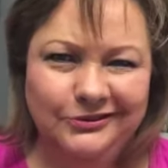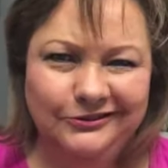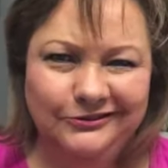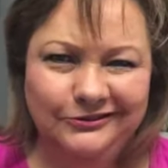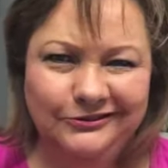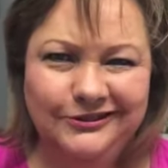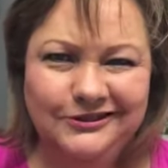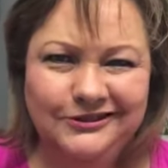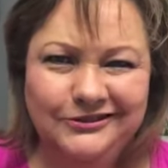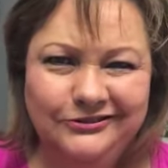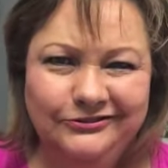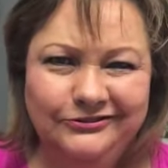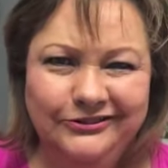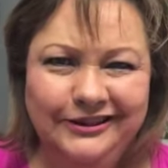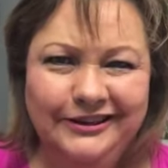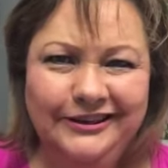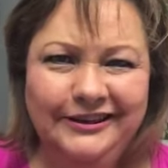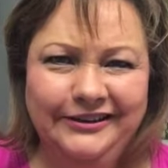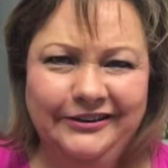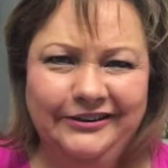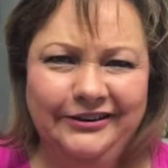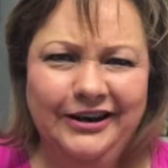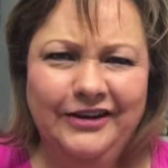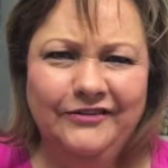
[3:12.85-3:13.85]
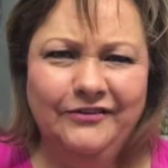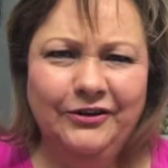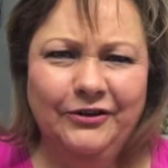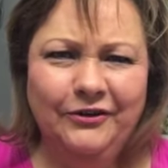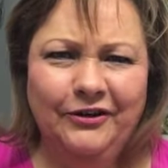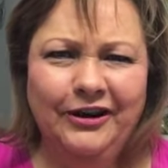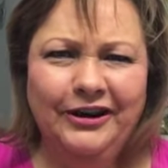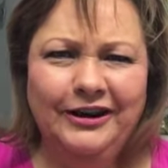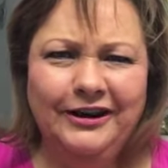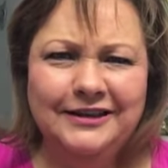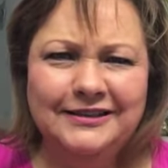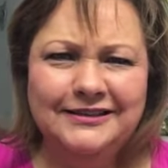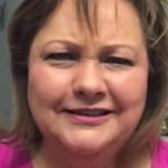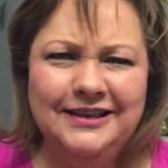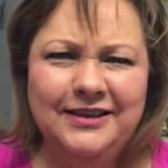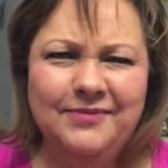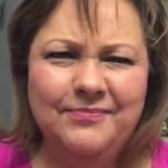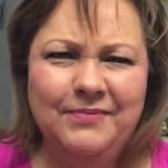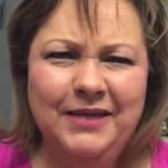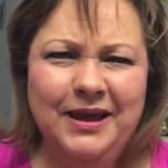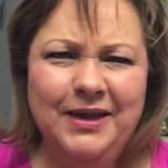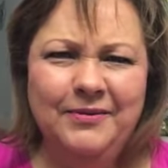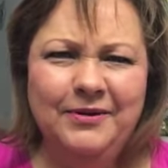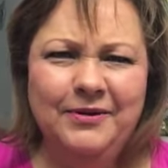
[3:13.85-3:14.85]
which really are everywhere
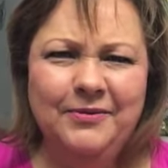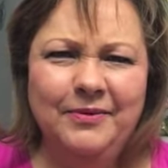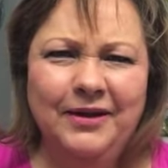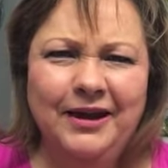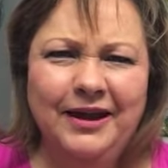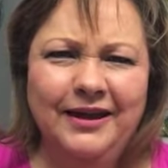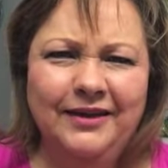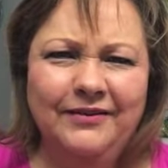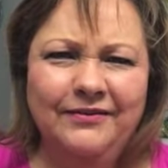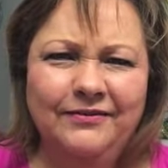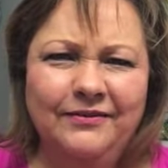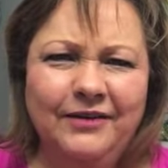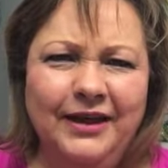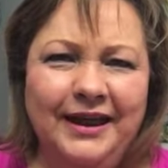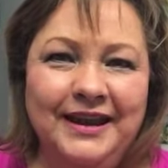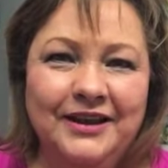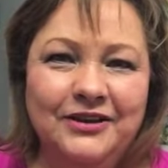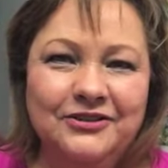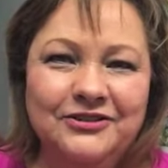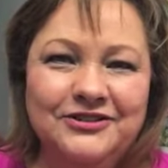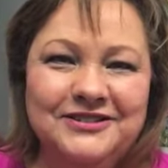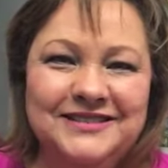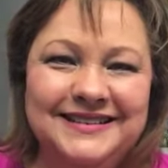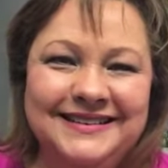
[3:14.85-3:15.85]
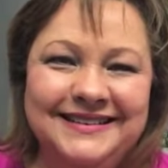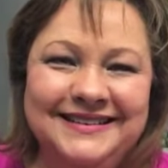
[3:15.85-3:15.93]
except maybe my ankles.